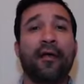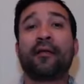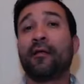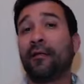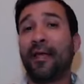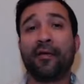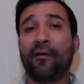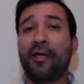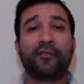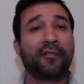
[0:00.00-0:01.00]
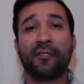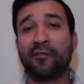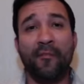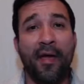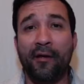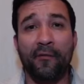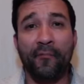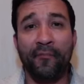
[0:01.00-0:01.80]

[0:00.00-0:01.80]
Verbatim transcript: at a later age. It doesn't matter.